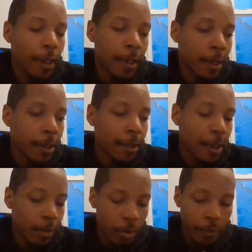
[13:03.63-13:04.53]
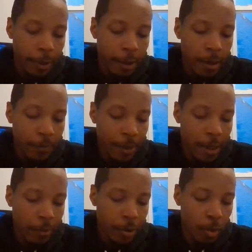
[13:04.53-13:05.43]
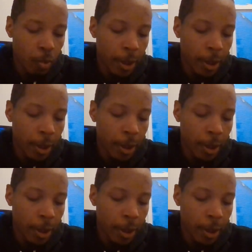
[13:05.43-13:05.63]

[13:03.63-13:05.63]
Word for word: And I think that's what it really comes down to.